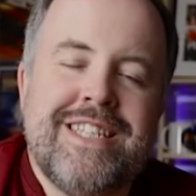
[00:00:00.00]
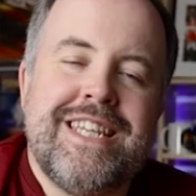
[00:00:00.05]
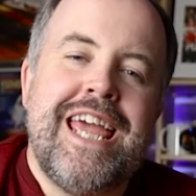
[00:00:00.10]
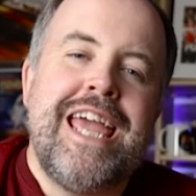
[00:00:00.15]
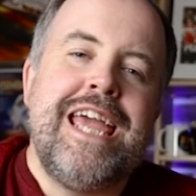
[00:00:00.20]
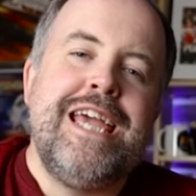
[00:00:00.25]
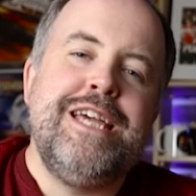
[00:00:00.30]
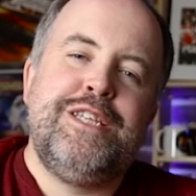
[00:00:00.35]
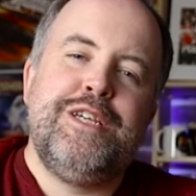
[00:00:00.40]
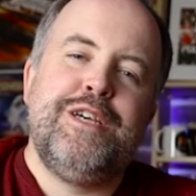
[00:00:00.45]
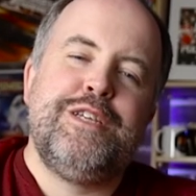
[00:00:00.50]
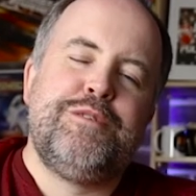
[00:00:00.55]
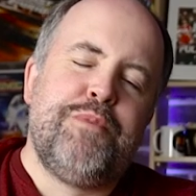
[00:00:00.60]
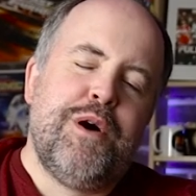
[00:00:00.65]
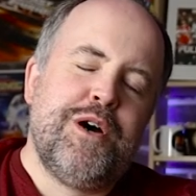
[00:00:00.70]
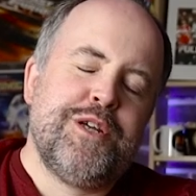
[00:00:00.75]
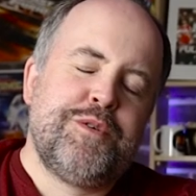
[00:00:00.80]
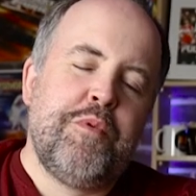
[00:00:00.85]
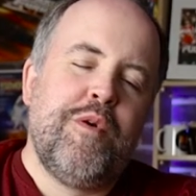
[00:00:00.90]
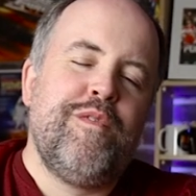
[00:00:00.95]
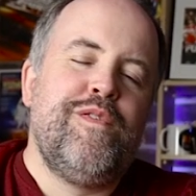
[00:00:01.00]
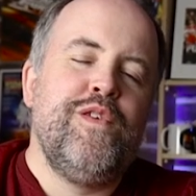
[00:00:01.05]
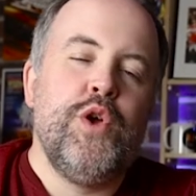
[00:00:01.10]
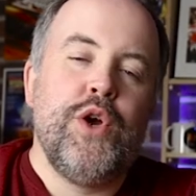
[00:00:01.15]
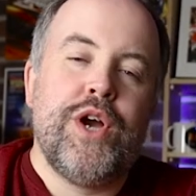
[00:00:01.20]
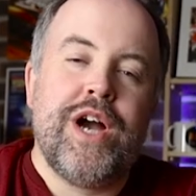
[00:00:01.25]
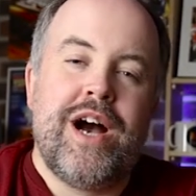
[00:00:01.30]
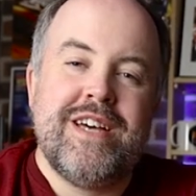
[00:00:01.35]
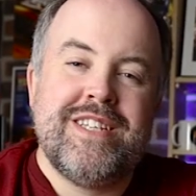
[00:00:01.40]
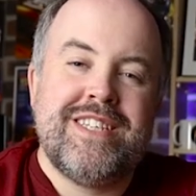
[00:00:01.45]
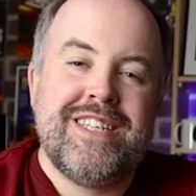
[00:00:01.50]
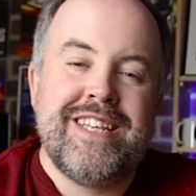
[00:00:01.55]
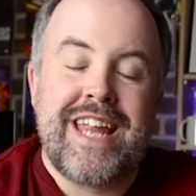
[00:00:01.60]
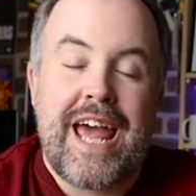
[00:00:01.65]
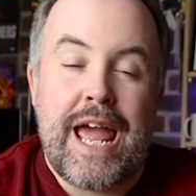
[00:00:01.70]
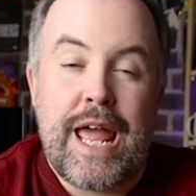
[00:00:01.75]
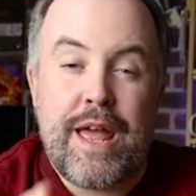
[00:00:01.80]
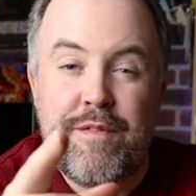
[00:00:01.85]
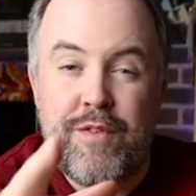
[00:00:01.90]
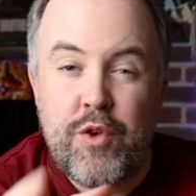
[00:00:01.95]
as easy as possible for you guys
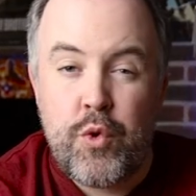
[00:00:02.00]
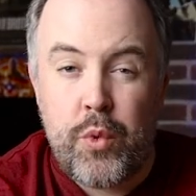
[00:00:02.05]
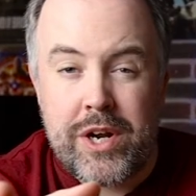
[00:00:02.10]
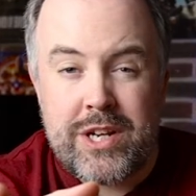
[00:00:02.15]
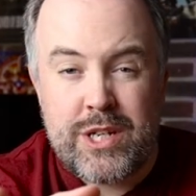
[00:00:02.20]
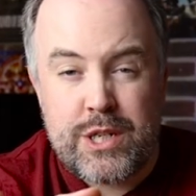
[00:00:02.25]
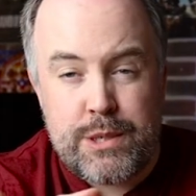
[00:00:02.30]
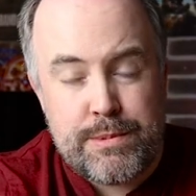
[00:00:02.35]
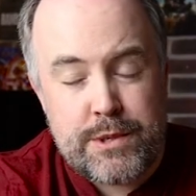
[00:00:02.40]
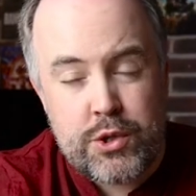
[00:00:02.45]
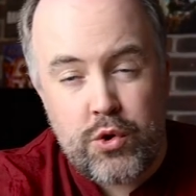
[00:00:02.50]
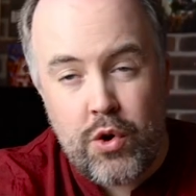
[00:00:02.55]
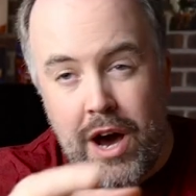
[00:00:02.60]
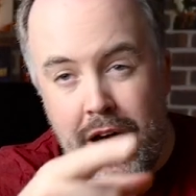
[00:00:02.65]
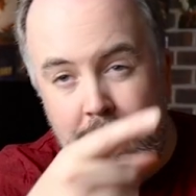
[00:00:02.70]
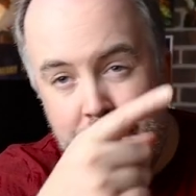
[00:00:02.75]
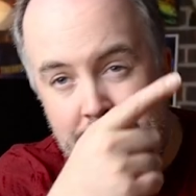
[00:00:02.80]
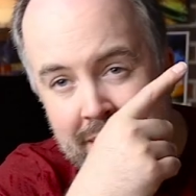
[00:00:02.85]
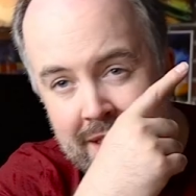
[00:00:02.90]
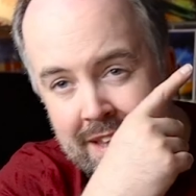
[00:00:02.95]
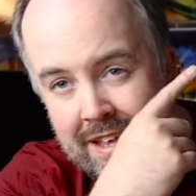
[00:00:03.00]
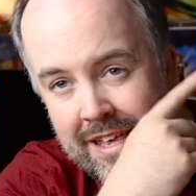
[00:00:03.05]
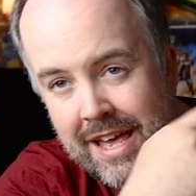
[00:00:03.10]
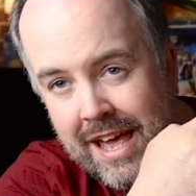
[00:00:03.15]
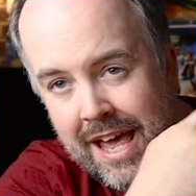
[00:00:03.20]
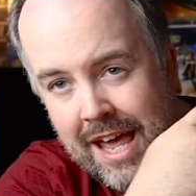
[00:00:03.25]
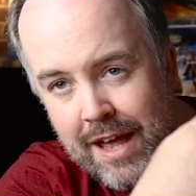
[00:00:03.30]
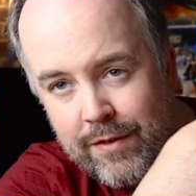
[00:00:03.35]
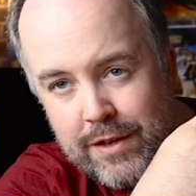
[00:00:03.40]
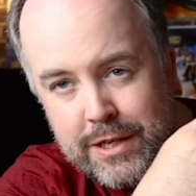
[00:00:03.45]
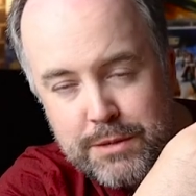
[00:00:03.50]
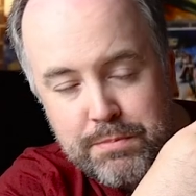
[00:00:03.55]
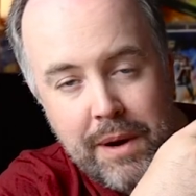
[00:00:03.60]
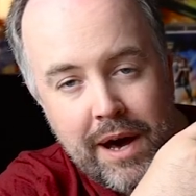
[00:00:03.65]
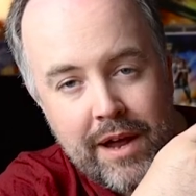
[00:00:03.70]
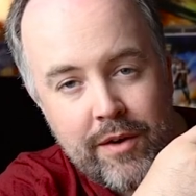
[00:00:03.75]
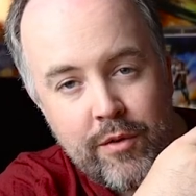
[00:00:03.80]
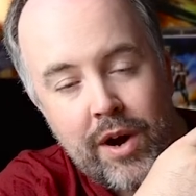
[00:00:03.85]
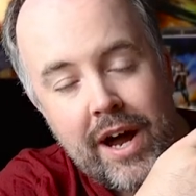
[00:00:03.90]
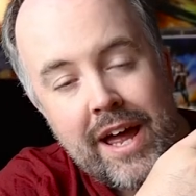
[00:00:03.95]
today. If you want to subscribe, you hit this
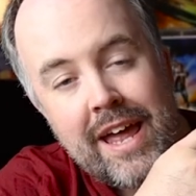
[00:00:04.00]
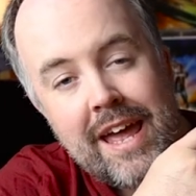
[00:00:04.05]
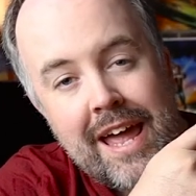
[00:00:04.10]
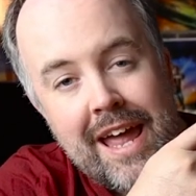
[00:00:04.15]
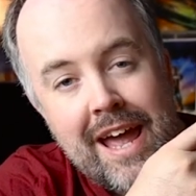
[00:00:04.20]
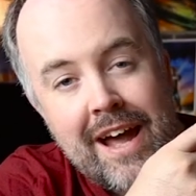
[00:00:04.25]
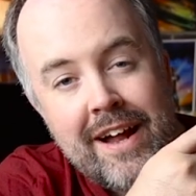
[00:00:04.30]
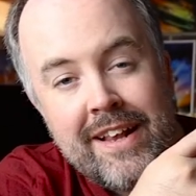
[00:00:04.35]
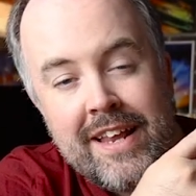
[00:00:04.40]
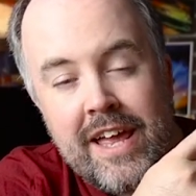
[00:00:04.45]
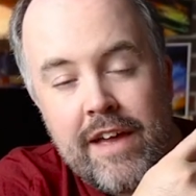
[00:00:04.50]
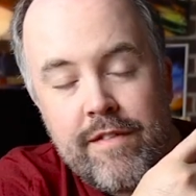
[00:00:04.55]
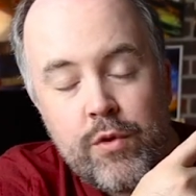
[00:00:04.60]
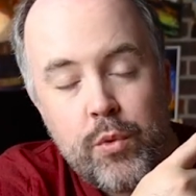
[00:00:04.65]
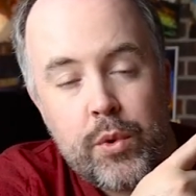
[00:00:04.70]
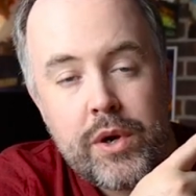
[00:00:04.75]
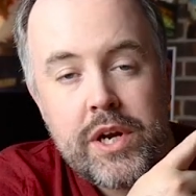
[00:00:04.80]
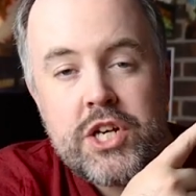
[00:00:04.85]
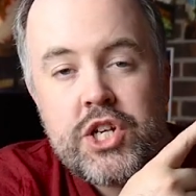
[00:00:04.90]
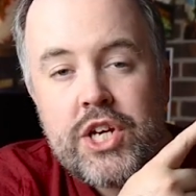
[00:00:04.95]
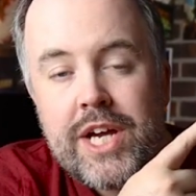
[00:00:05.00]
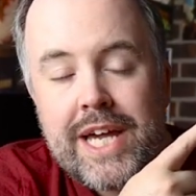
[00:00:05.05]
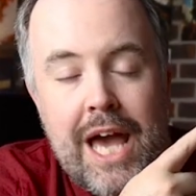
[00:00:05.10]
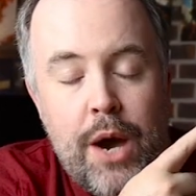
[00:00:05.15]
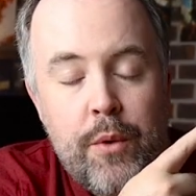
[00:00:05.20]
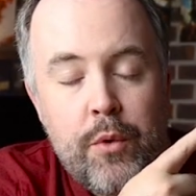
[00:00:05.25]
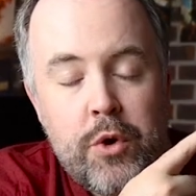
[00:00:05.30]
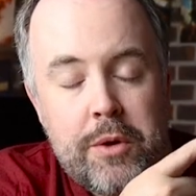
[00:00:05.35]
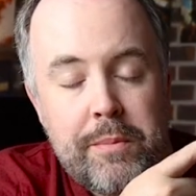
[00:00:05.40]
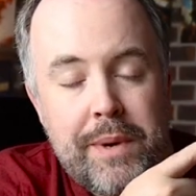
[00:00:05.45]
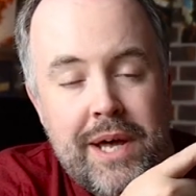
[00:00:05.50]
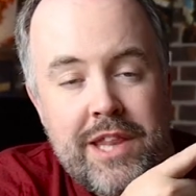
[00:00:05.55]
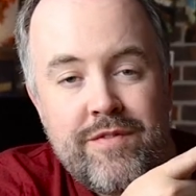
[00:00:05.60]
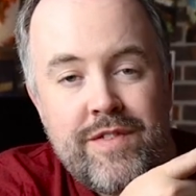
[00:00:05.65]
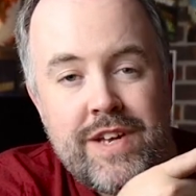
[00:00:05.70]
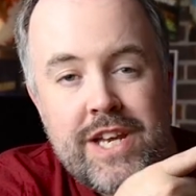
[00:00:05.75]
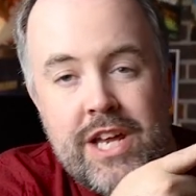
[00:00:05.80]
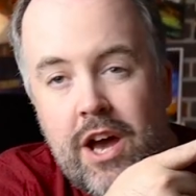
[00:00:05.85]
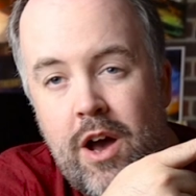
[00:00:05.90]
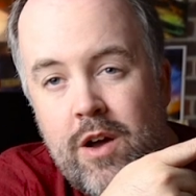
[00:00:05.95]
button right here. If you want to check out one of my other
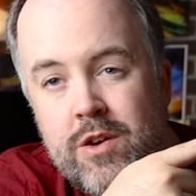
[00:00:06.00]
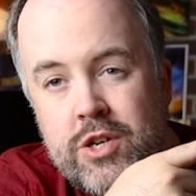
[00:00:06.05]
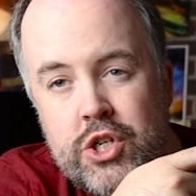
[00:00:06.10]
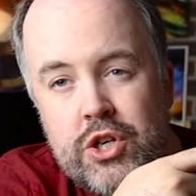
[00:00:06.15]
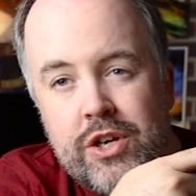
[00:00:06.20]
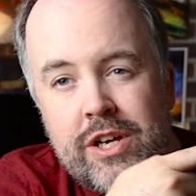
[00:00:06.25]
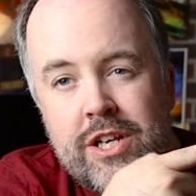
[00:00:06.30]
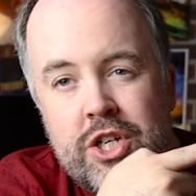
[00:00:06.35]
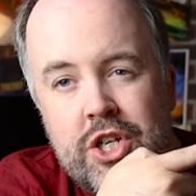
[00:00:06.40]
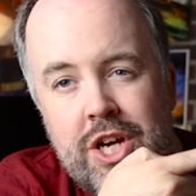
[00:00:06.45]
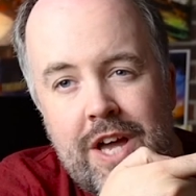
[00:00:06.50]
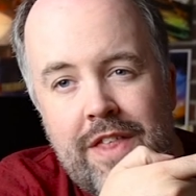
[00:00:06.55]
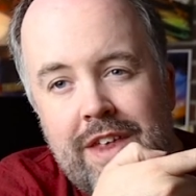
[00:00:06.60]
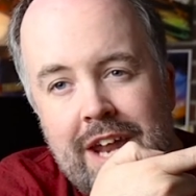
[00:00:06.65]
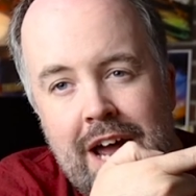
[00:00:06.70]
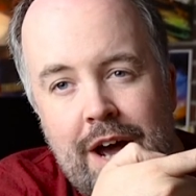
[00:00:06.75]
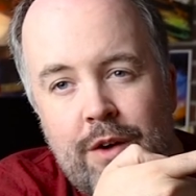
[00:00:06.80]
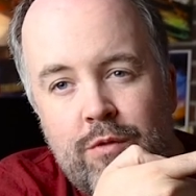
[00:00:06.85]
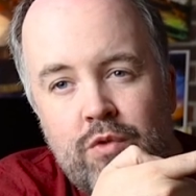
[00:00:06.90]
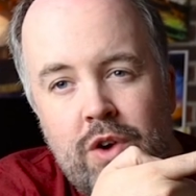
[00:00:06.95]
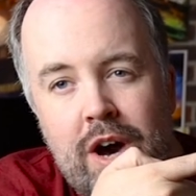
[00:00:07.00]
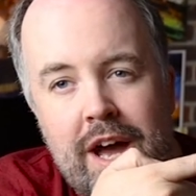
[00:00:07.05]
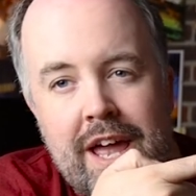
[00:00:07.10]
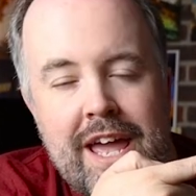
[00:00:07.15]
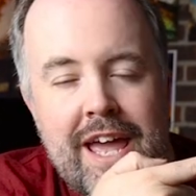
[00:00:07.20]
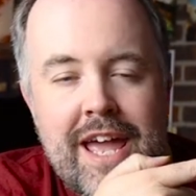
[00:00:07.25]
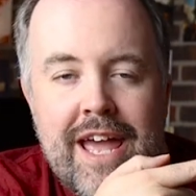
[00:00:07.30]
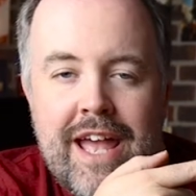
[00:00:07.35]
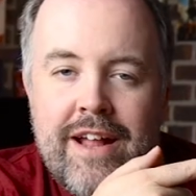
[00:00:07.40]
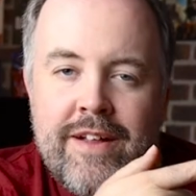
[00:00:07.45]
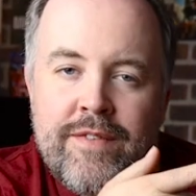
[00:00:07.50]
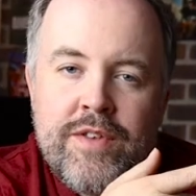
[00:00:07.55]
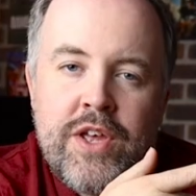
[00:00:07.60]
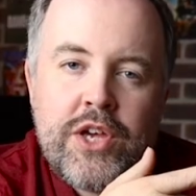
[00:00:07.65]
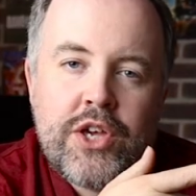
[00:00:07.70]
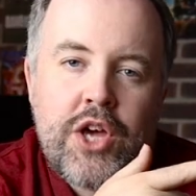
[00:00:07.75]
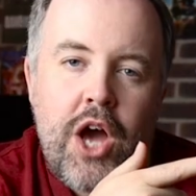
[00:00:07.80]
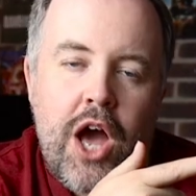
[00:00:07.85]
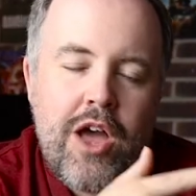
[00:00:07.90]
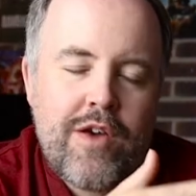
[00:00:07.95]
videos, you can check that out right here.
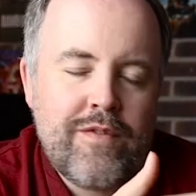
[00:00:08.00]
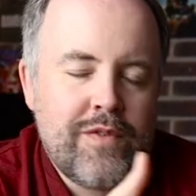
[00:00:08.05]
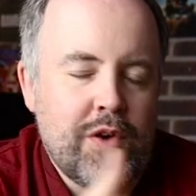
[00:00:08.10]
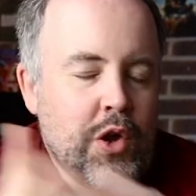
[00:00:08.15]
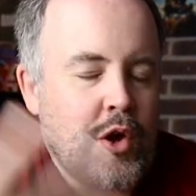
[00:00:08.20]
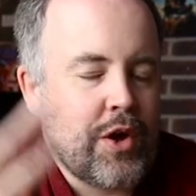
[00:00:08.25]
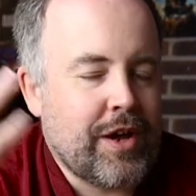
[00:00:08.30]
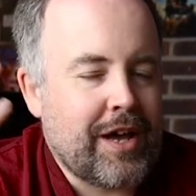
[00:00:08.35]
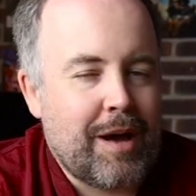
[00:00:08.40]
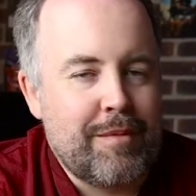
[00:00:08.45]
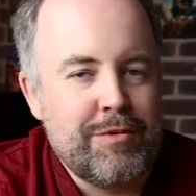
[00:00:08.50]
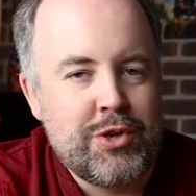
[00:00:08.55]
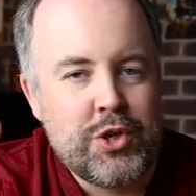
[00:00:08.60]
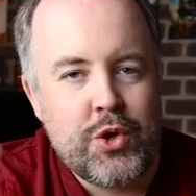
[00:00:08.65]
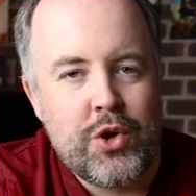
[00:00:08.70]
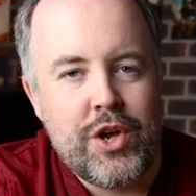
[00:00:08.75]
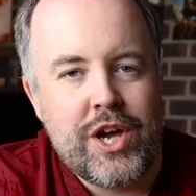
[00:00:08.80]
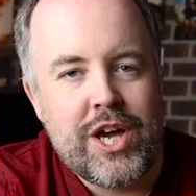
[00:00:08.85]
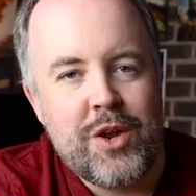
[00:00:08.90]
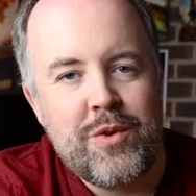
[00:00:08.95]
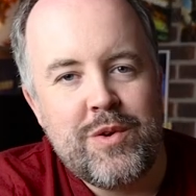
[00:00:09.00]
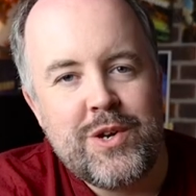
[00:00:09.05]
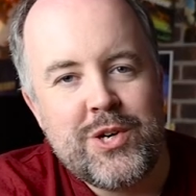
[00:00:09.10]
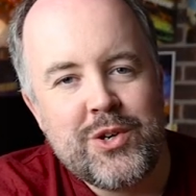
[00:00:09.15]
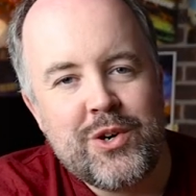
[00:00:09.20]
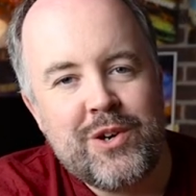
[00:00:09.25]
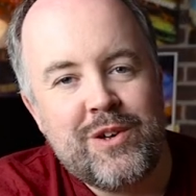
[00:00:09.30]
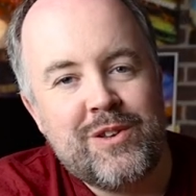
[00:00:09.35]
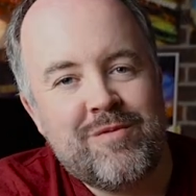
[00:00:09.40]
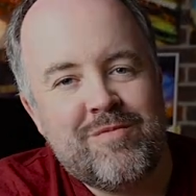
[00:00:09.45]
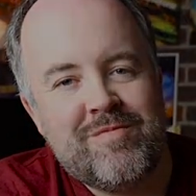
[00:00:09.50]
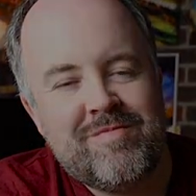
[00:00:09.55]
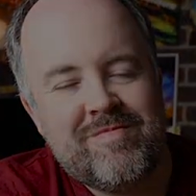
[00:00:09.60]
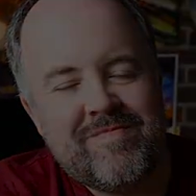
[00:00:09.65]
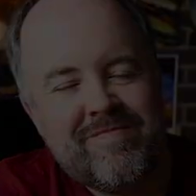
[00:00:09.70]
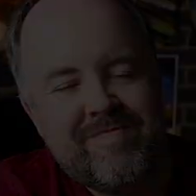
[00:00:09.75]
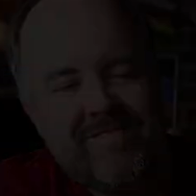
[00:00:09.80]
Go have a look. I'm sure you're going to enjoy them.